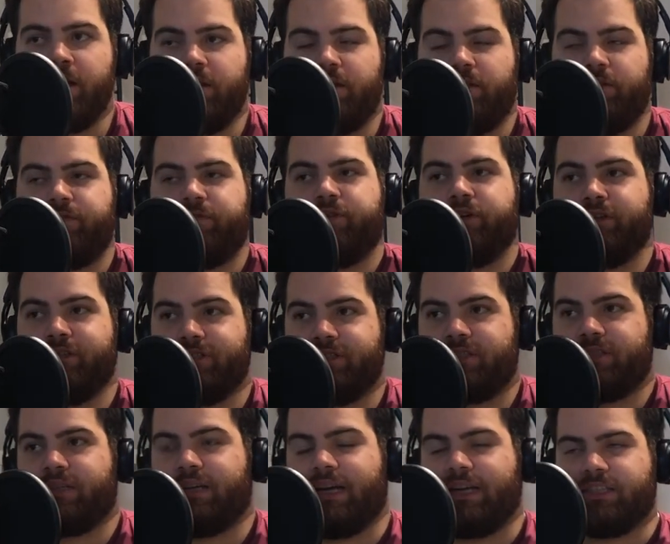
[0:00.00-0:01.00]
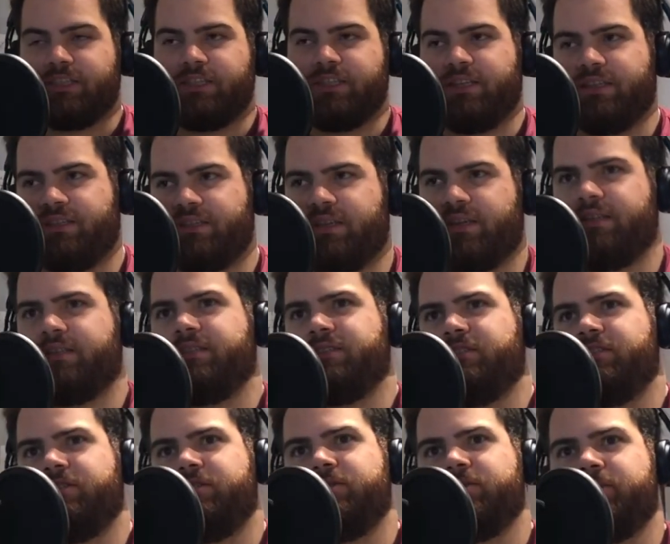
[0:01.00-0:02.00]
The first, actually, I think
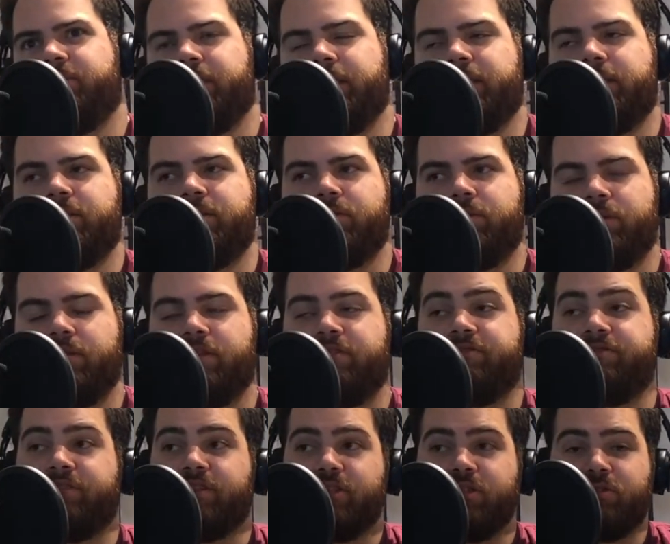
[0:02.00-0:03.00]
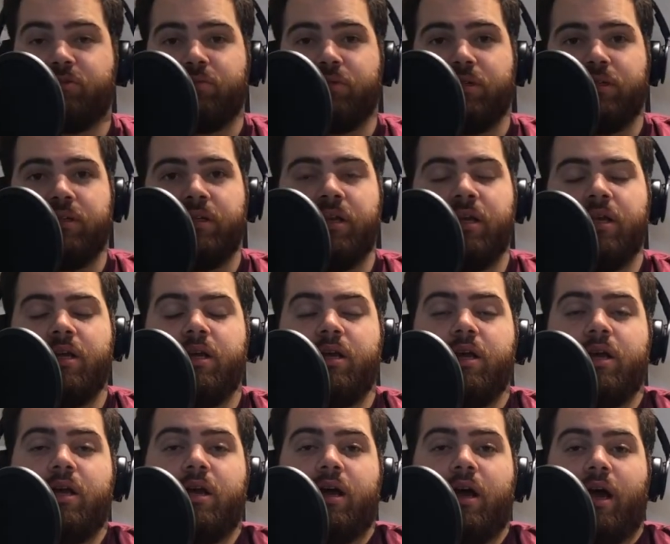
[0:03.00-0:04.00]
she knows about this one. The first one,
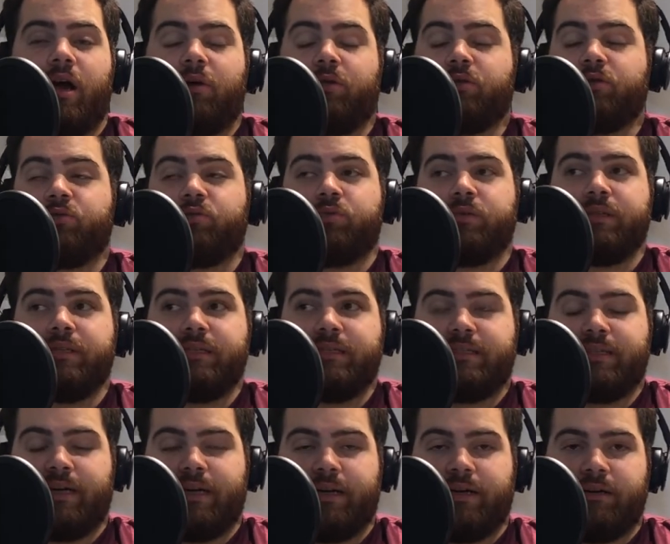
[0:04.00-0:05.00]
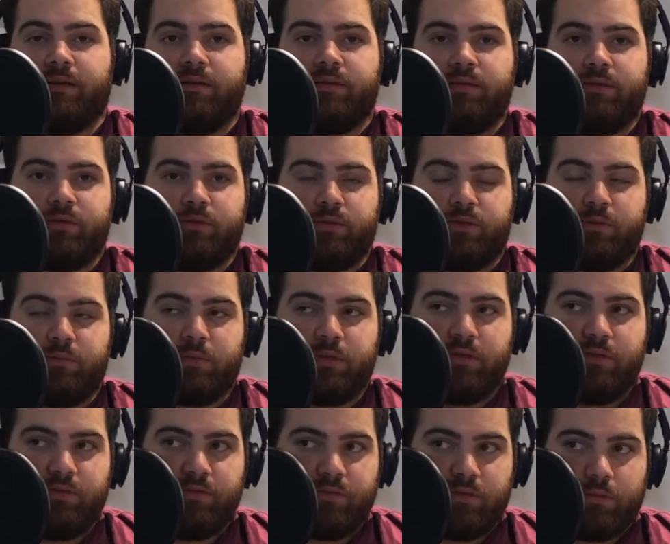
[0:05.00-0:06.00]
I was really tired. It was the
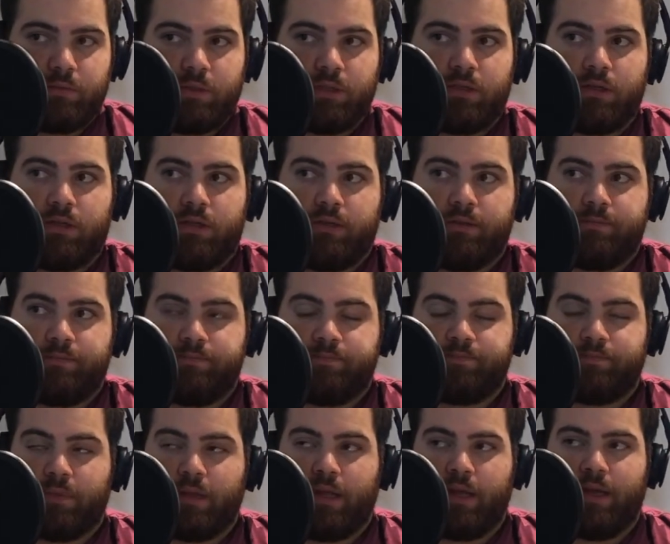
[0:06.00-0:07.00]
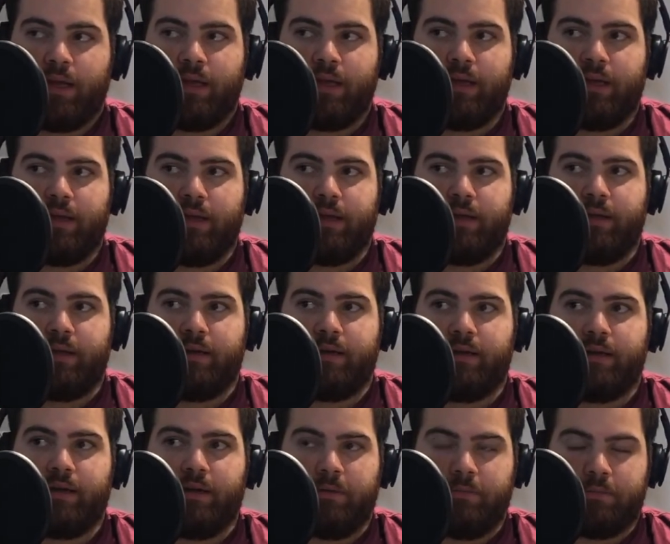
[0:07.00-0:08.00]
month of Ramadan,
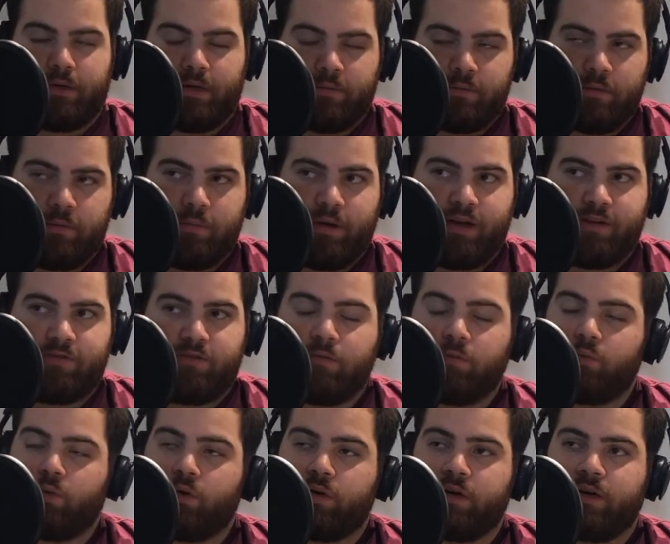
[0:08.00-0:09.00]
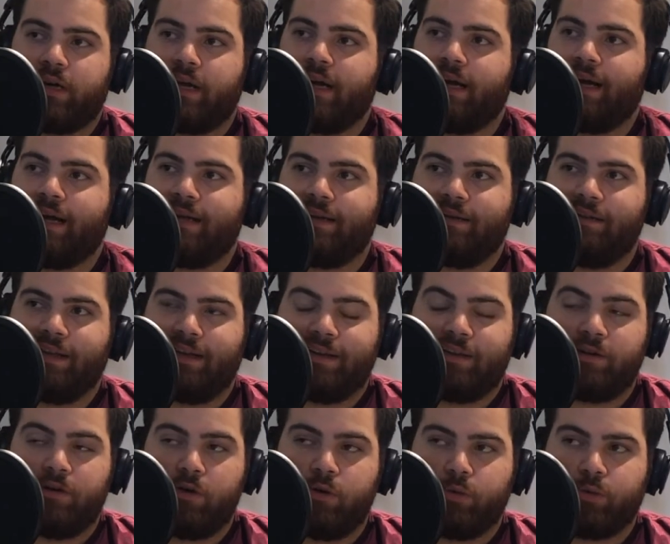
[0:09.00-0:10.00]
and I'm coming back from work. I had
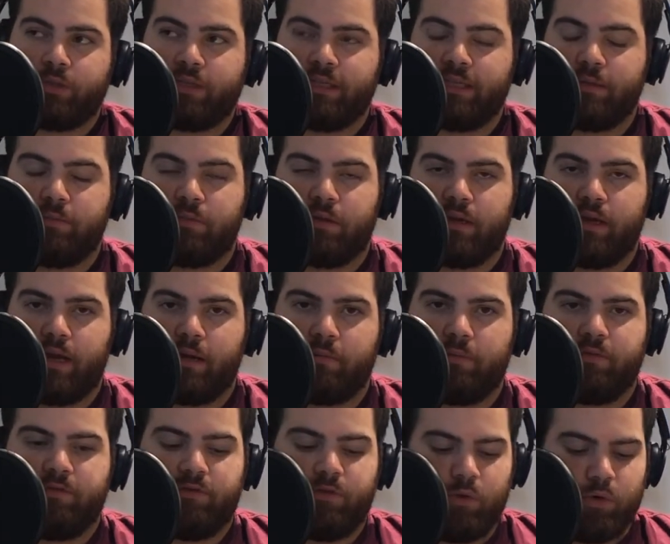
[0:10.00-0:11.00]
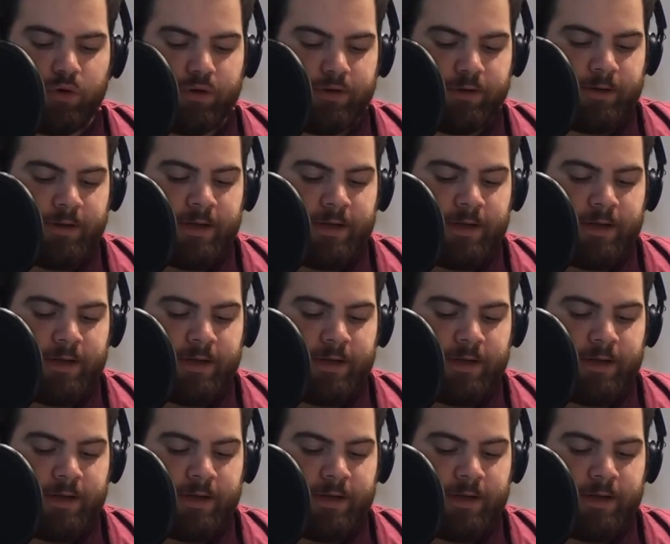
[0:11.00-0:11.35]
like no sleep the night before,